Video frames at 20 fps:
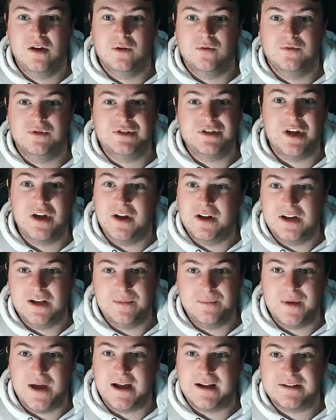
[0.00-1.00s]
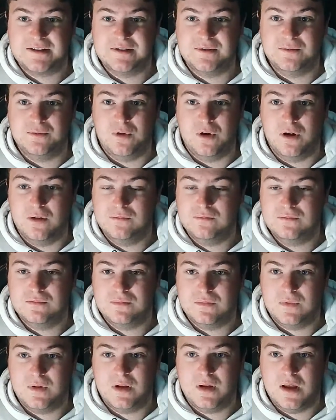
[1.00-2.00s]
returning back to what
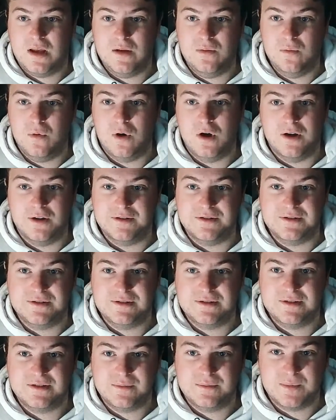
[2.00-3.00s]
he was,